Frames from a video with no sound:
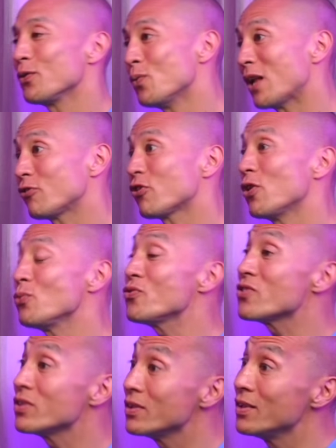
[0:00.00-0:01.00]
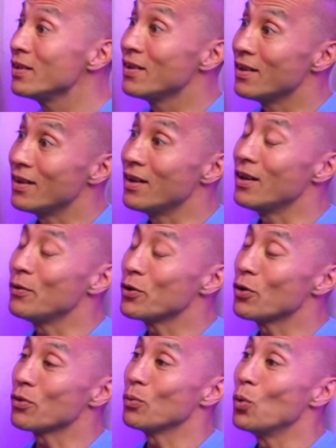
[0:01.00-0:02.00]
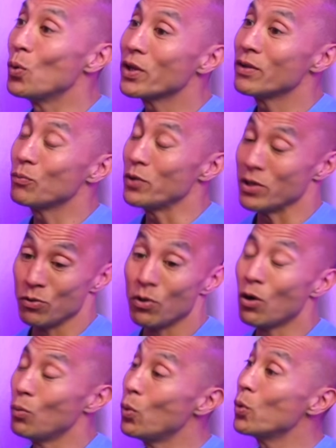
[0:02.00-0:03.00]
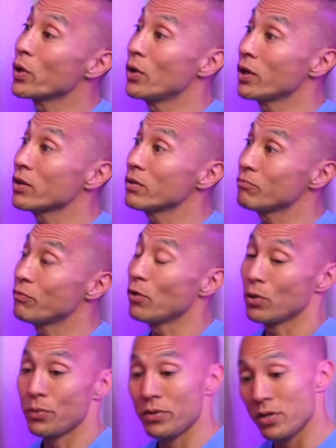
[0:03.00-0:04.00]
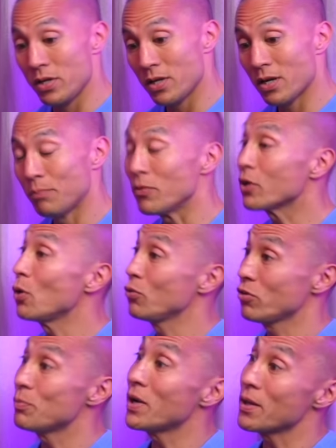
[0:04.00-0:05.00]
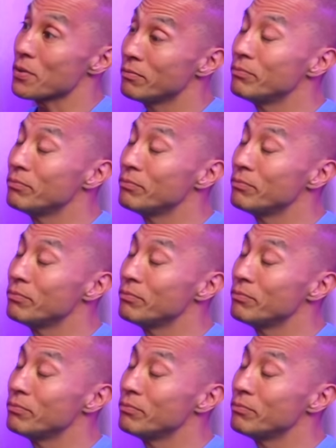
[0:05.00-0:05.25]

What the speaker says: Welsh coast. You've got the walking. We can do a lot of walking following the coastal path.